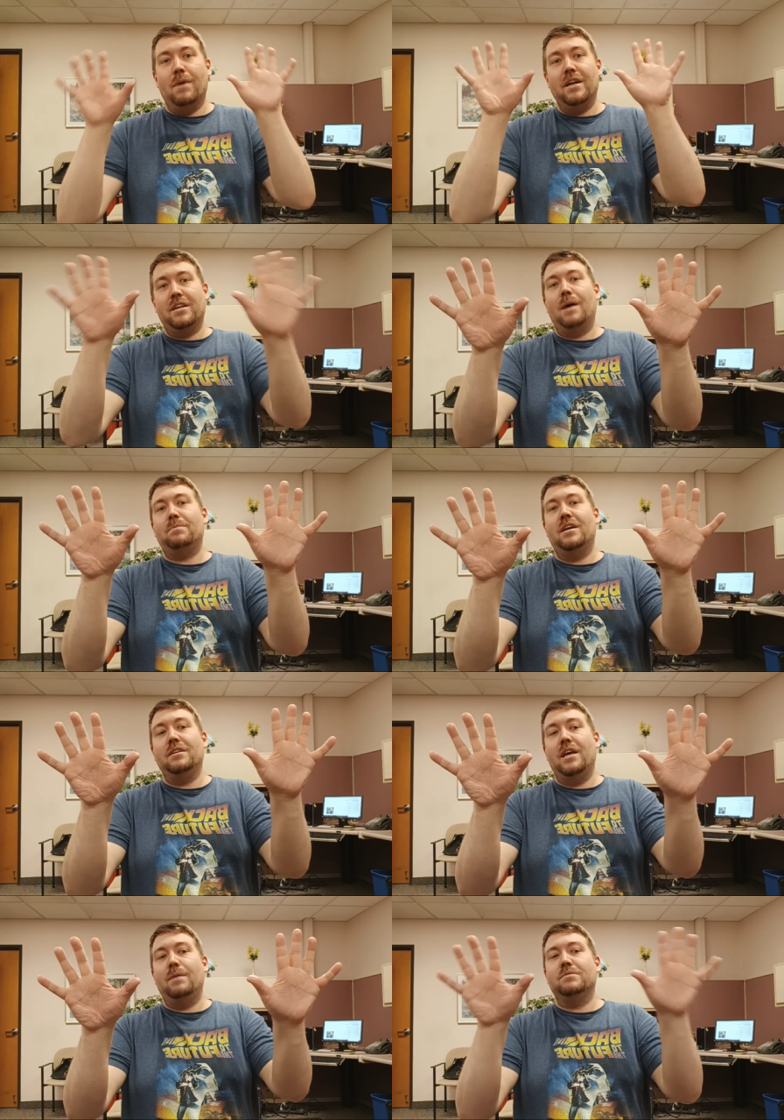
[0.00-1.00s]
top ten
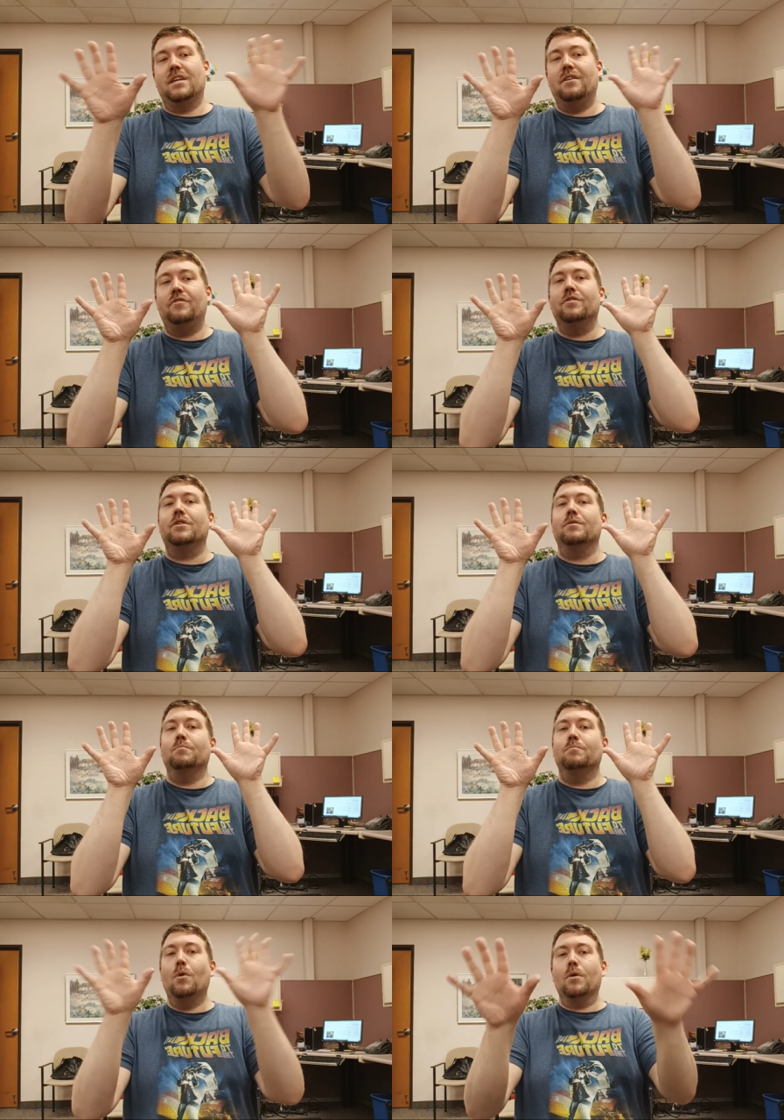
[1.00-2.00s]
games that I feel get
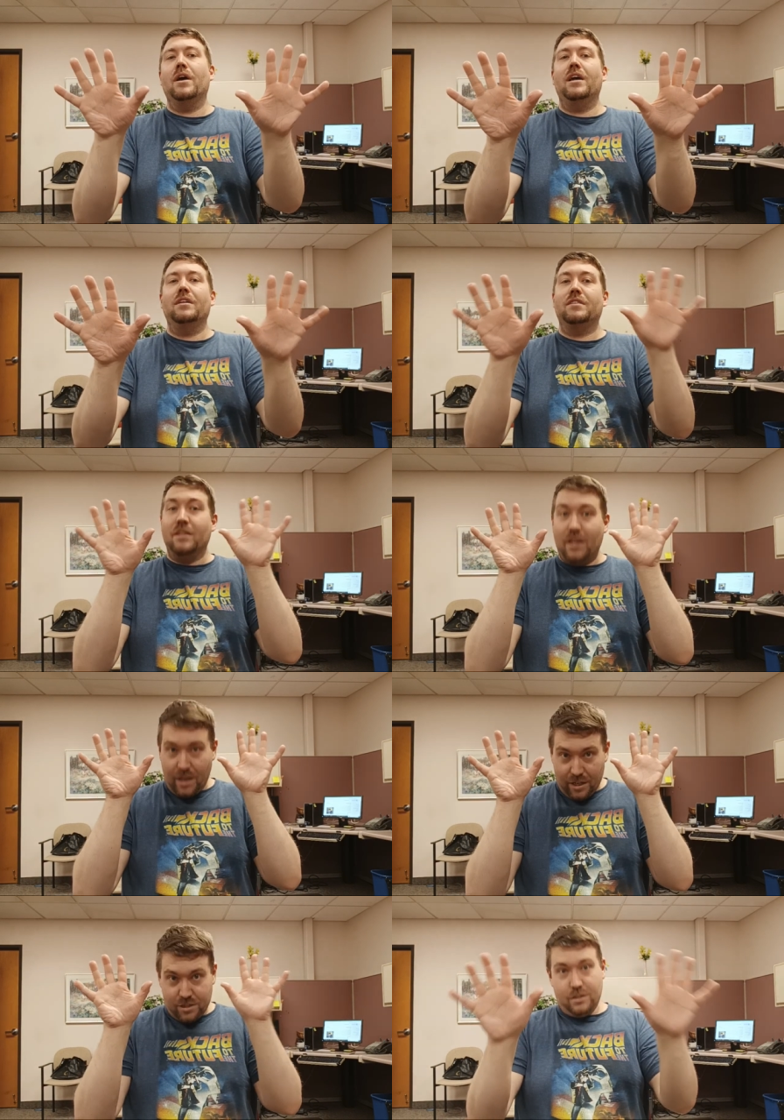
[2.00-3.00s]
more hate than they
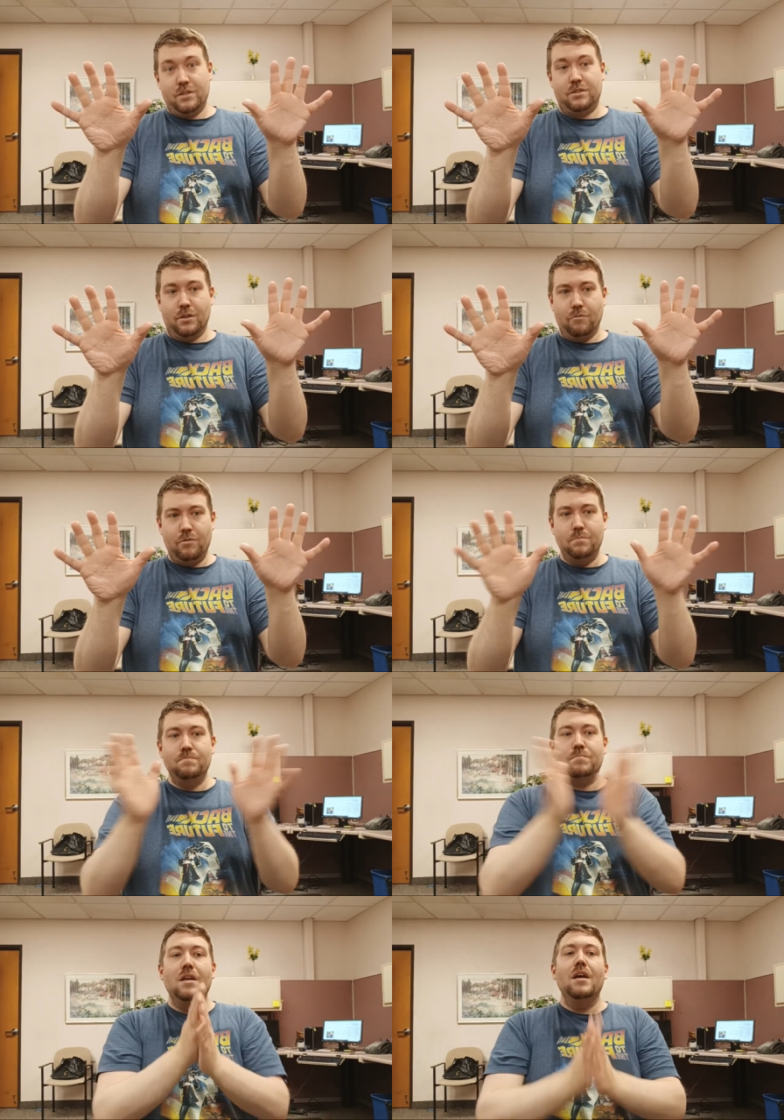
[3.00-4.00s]
actually deserve.
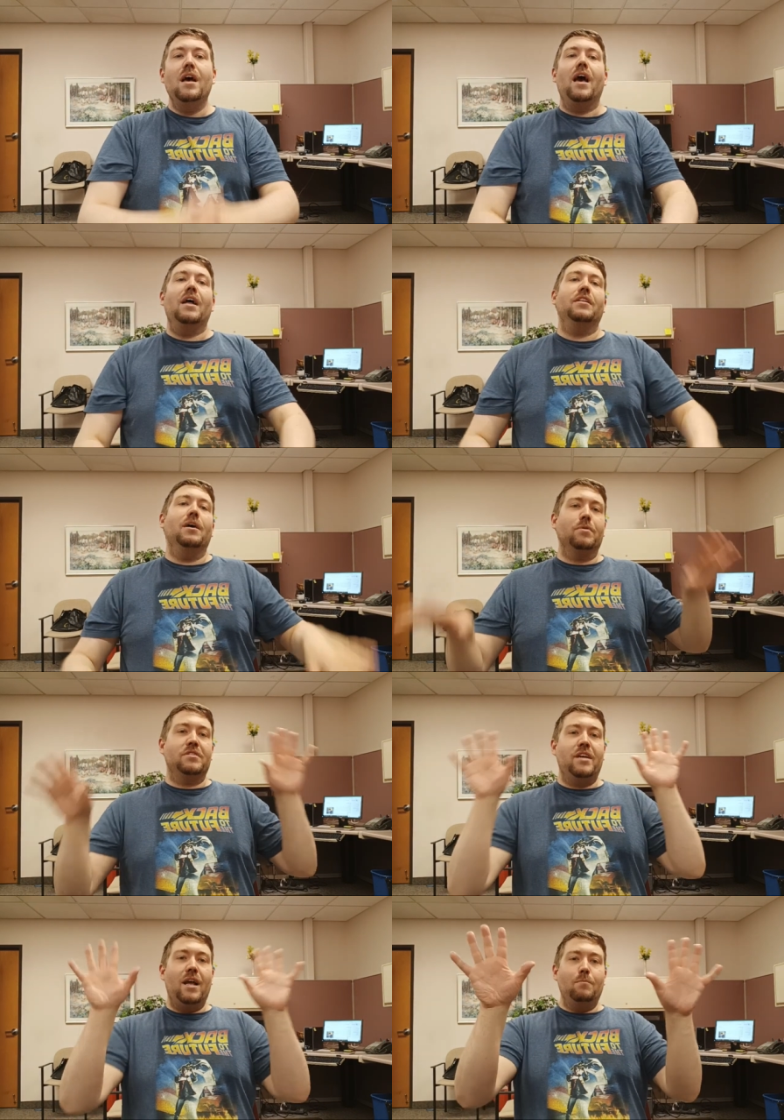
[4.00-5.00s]
And number
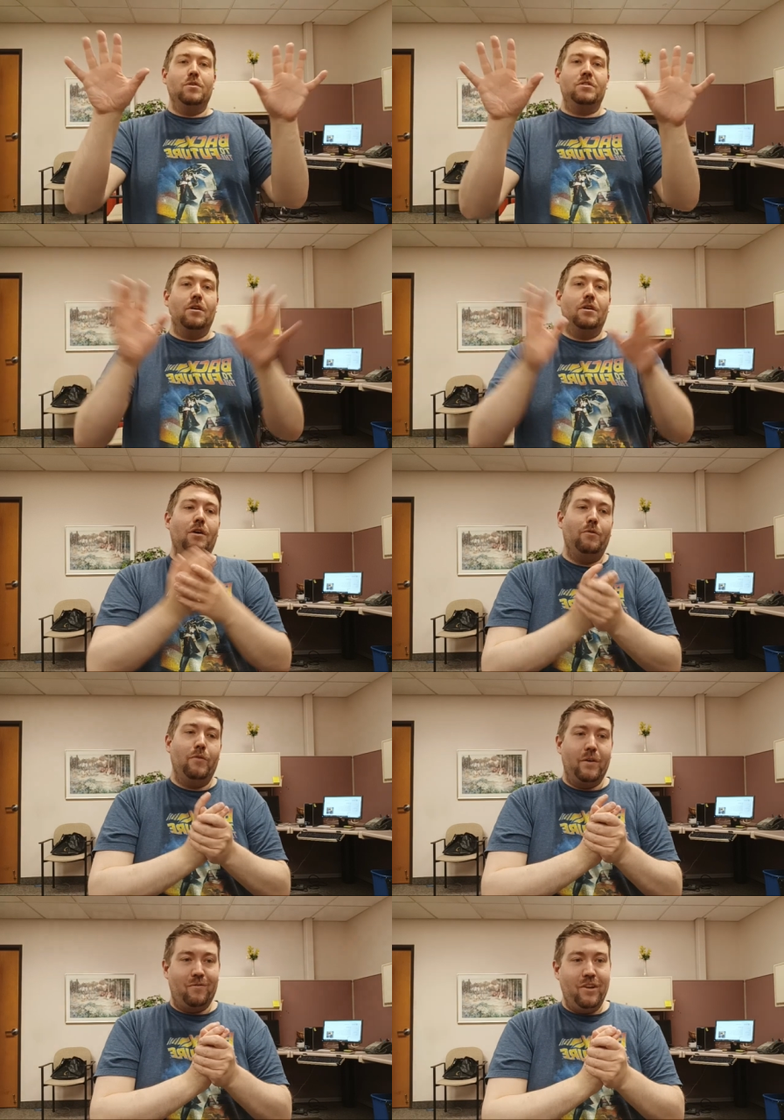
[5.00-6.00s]
ten, we're starting off with
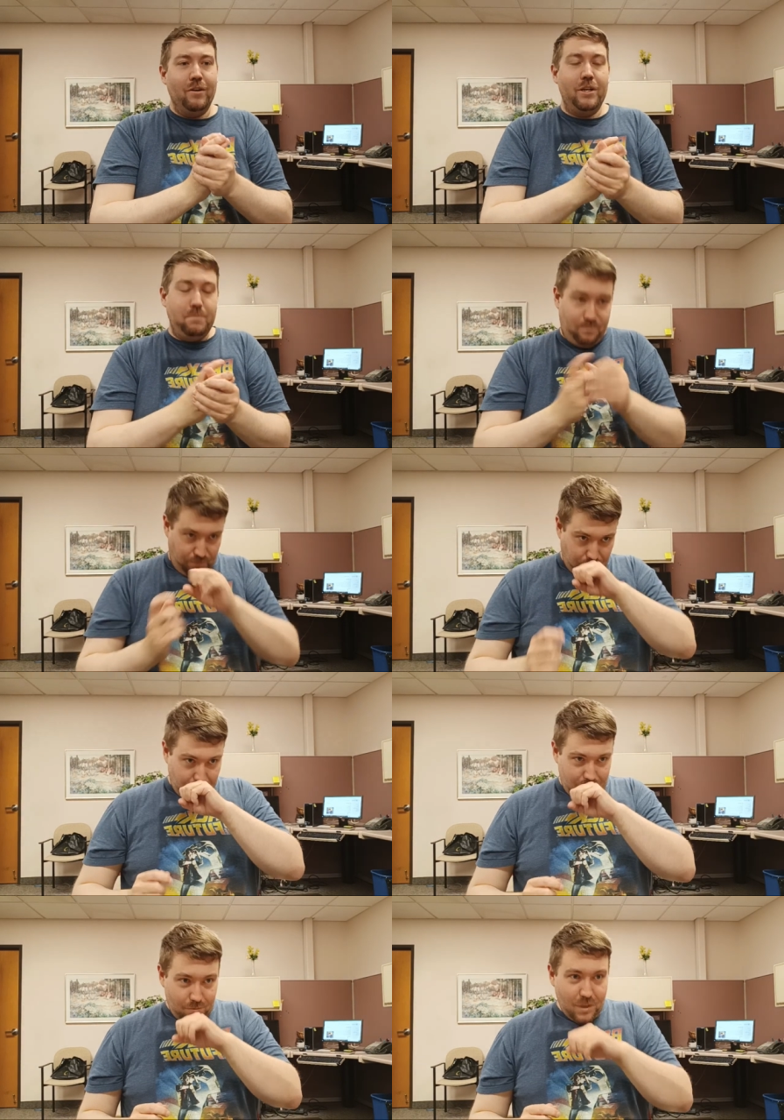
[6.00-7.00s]
a very,
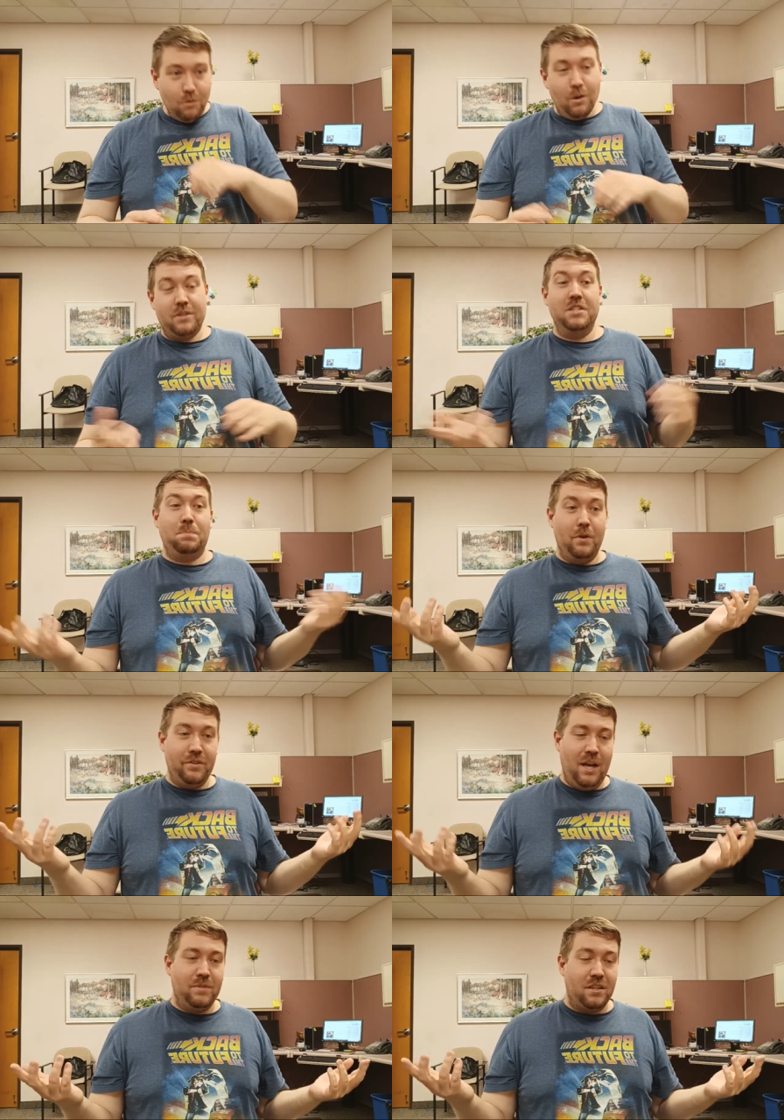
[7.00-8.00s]
well, at this point in
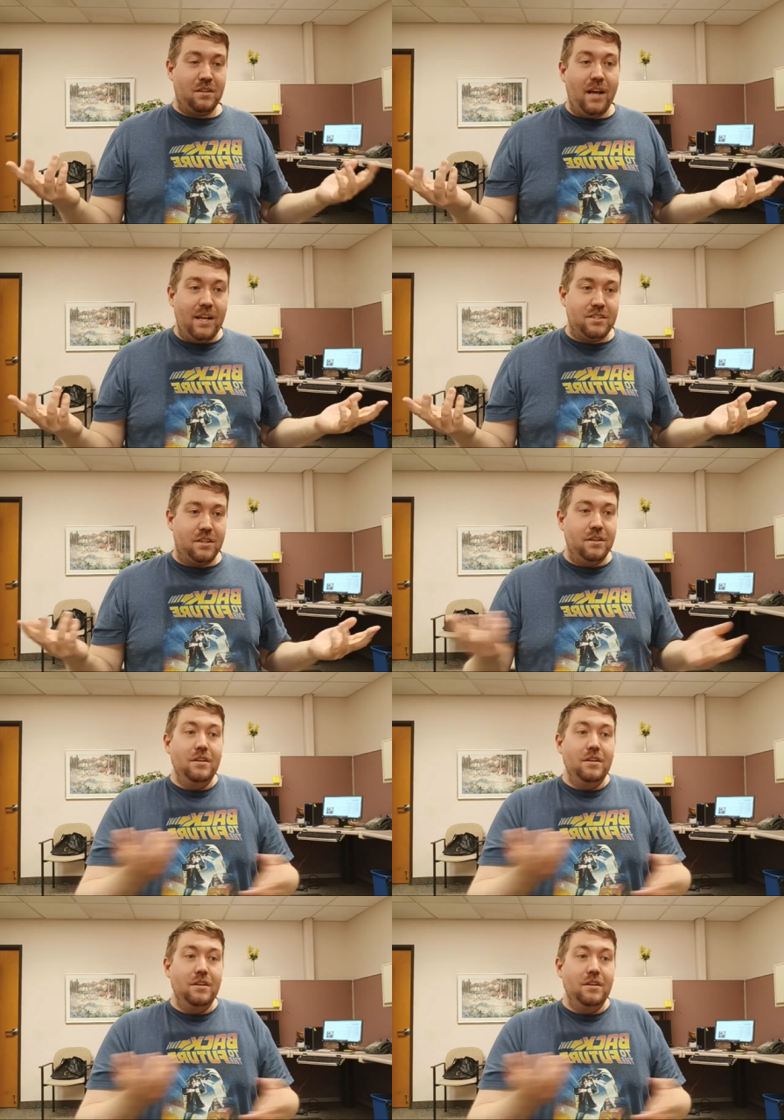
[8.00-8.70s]
time, it's a classic,